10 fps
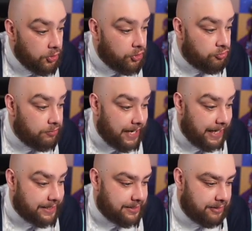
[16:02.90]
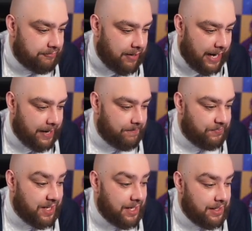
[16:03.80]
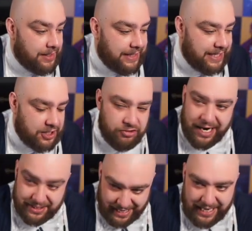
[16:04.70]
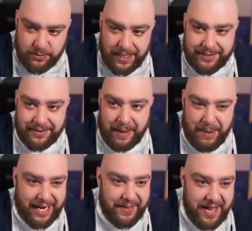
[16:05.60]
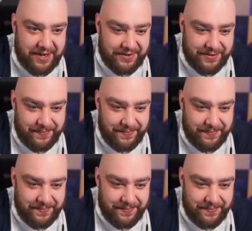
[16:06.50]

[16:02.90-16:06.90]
Great. Right. These are trash, guys. Wait till that pack at the end.